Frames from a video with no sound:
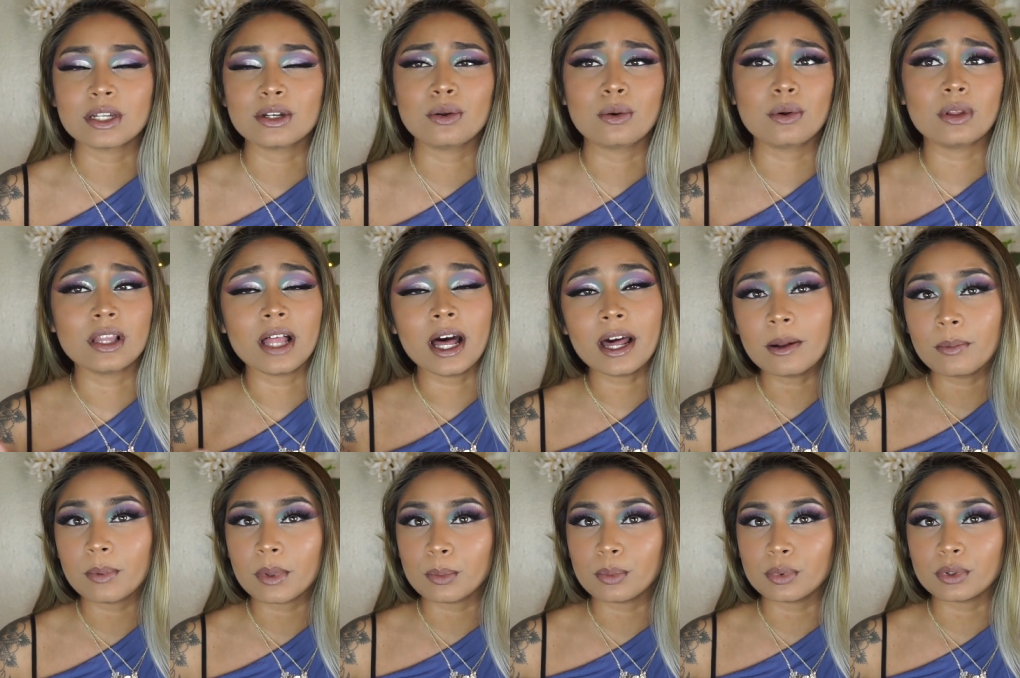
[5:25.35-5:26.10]
I know a
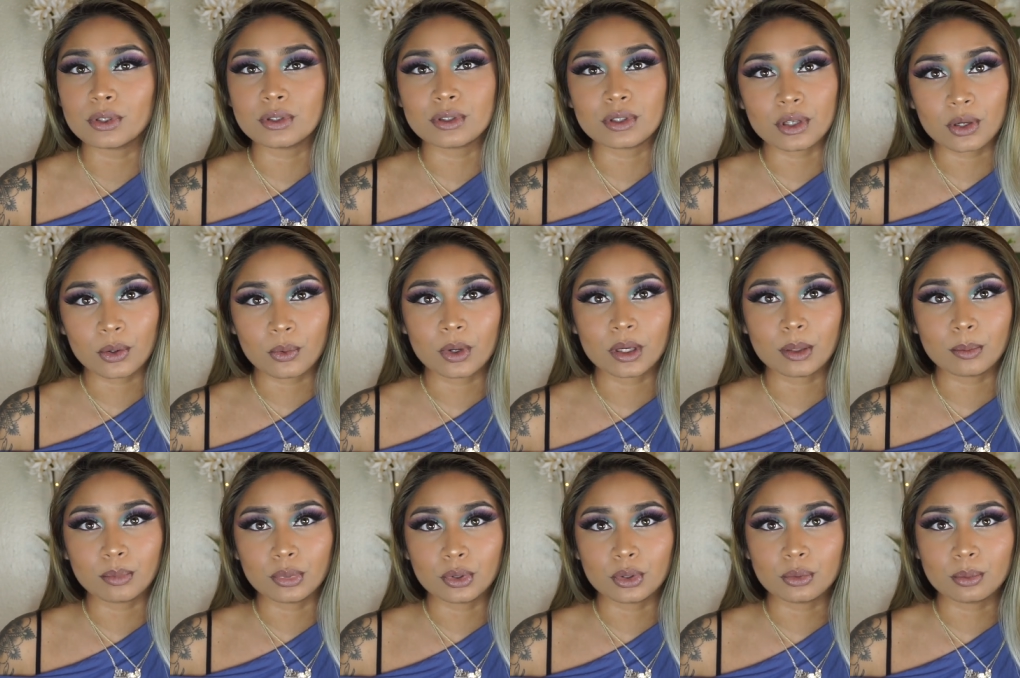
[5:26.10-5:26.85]
lot of people use the
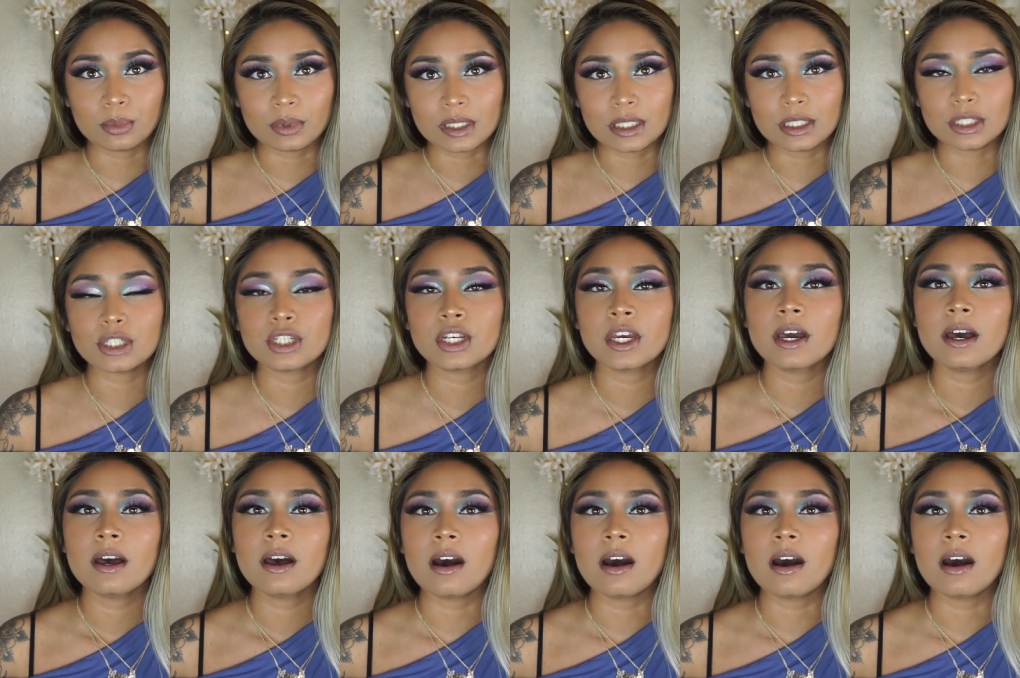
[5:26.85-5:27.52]
Quick Blue bleach.